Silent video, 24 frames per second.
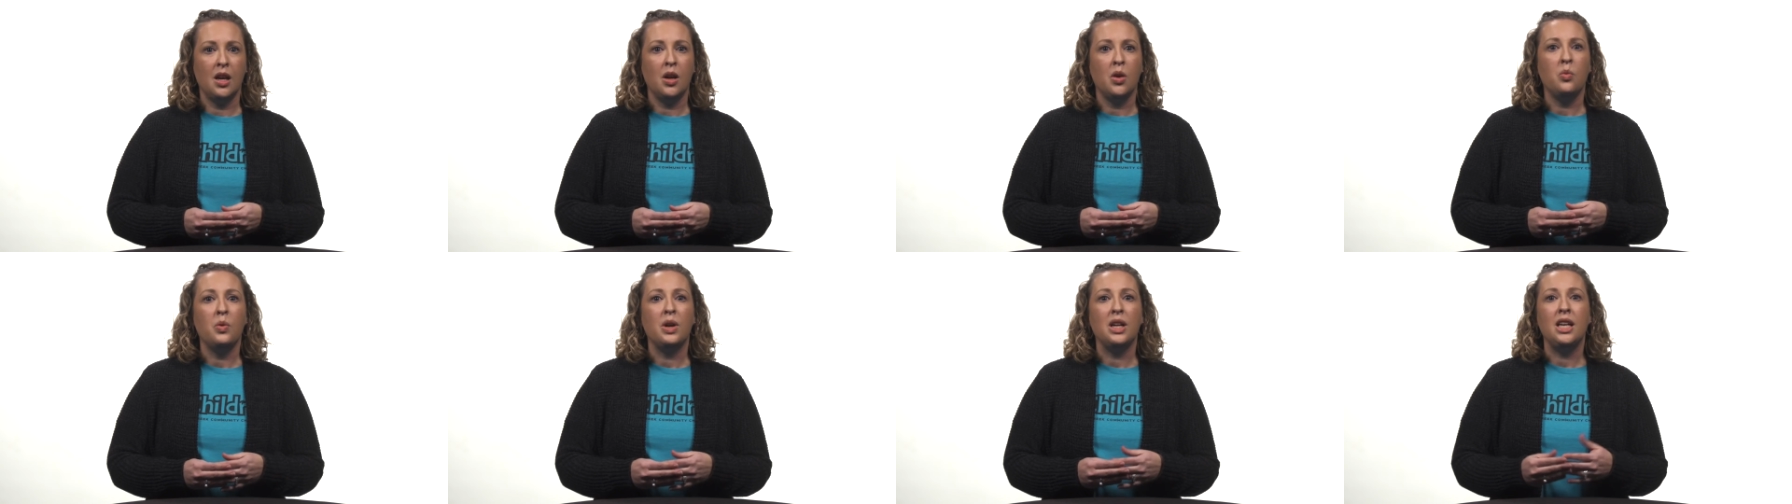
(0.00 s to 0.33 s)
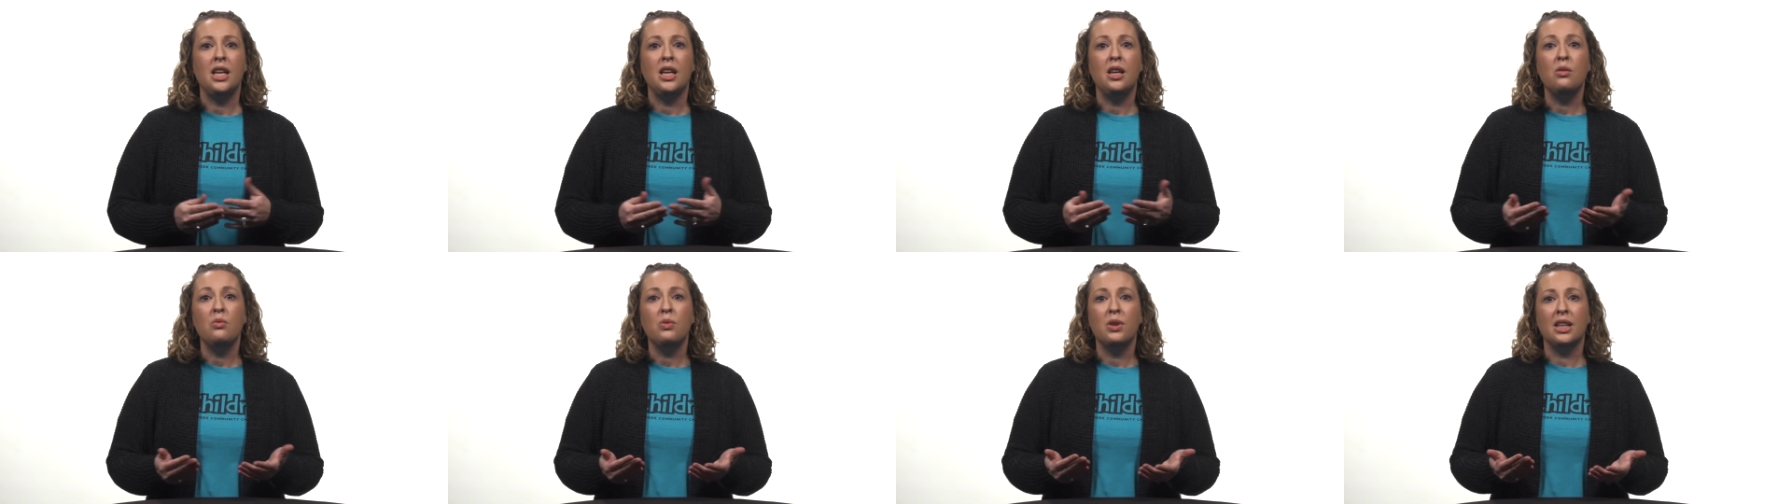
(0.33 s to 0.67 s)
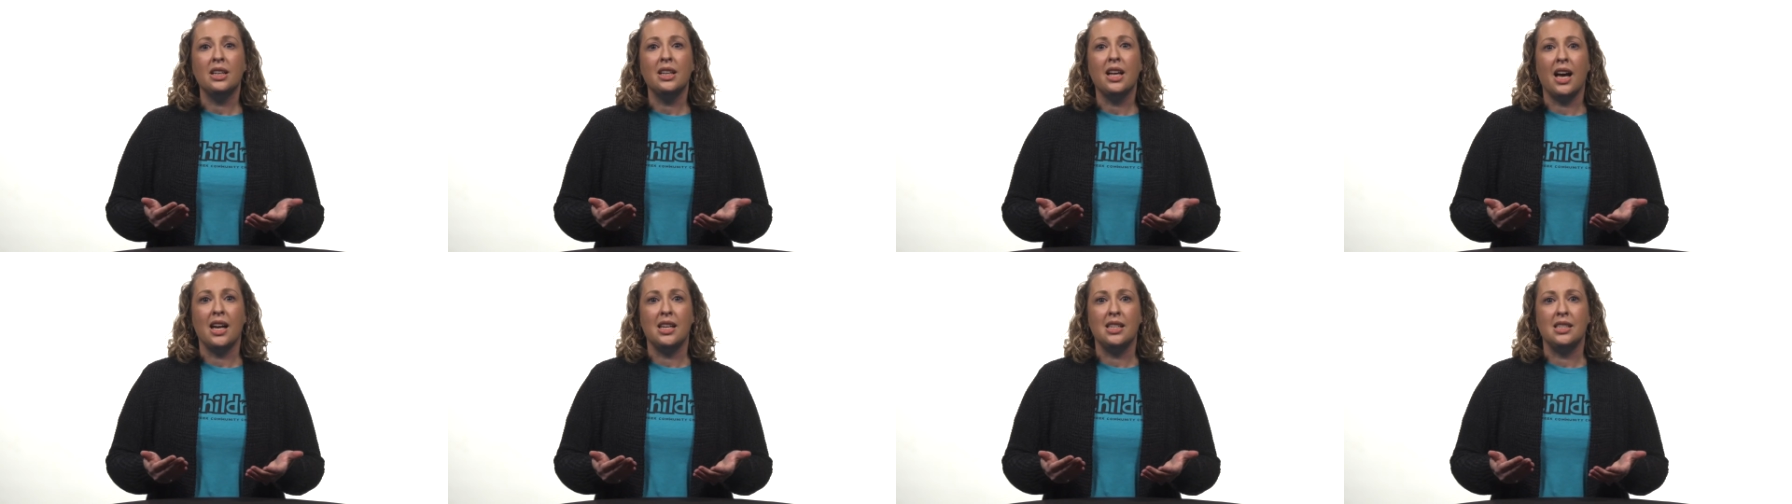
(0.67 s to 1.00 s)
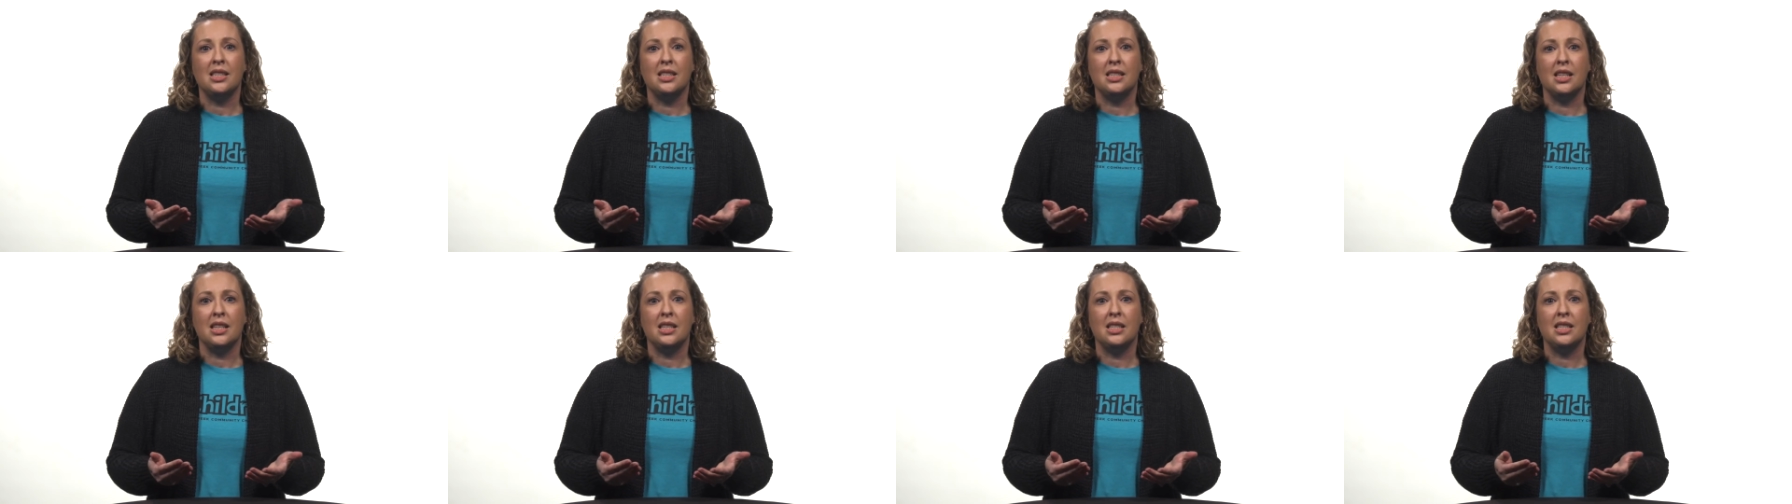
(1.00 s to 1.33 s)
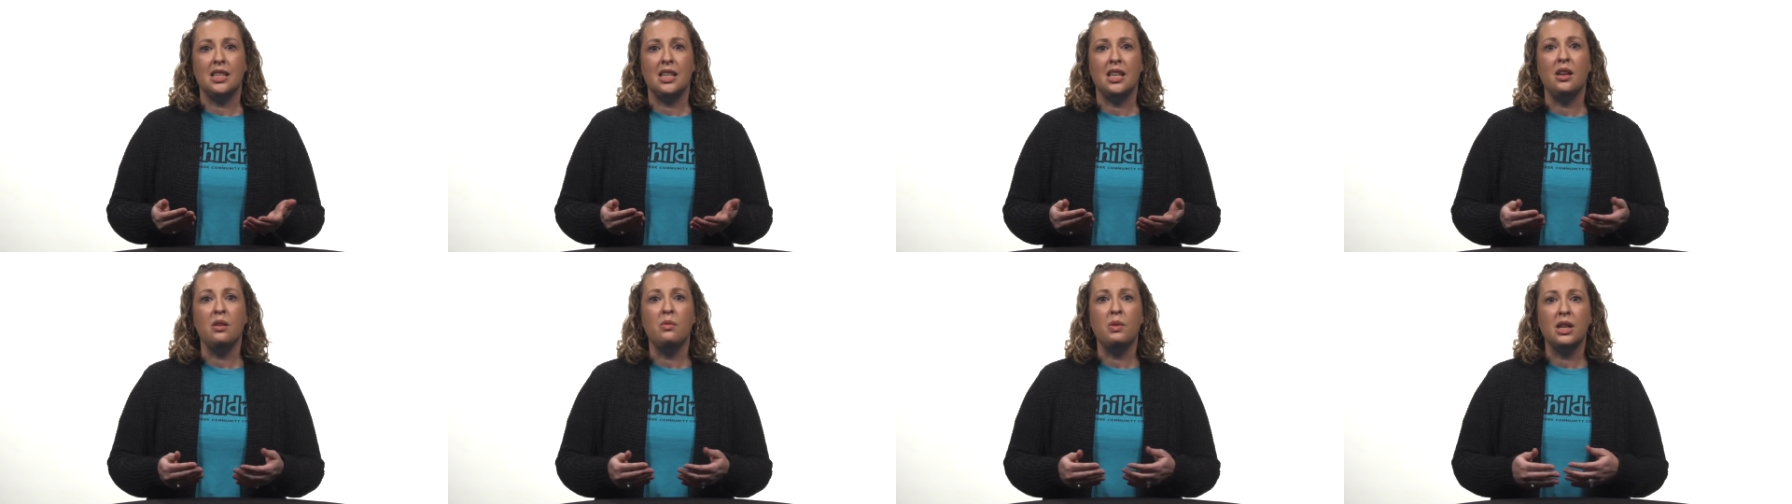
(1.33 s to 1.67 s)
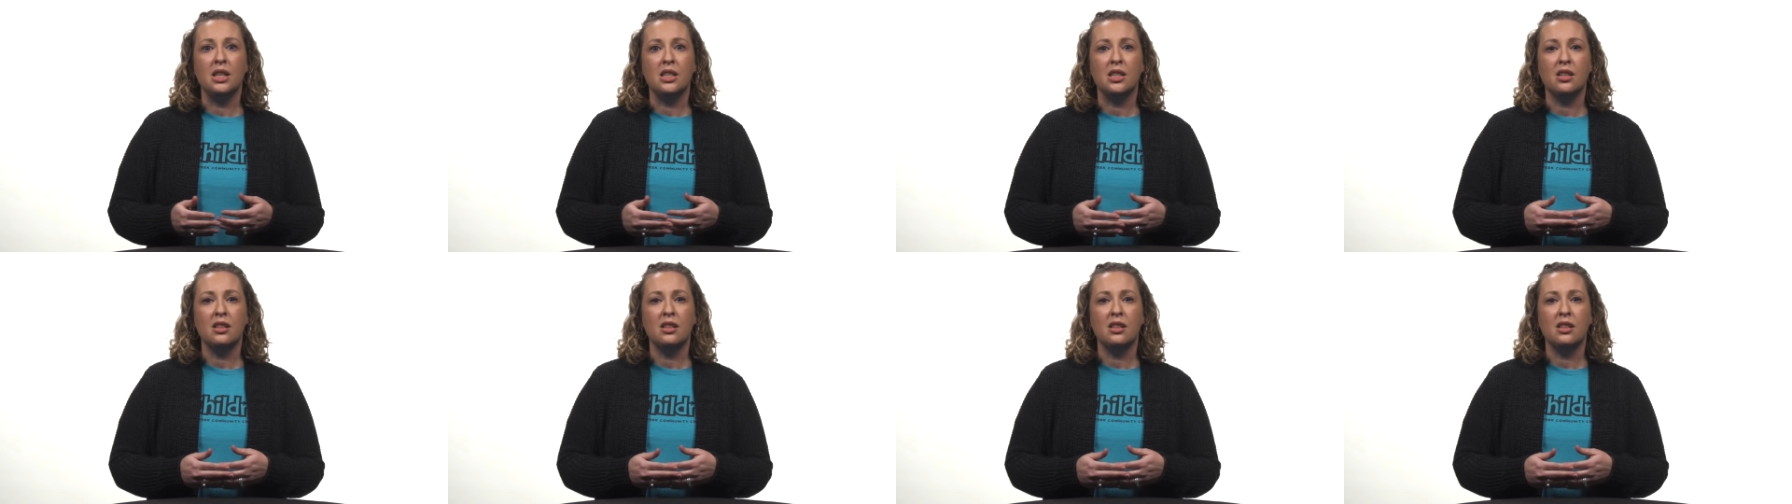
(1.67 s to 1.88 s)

When he realized this, he went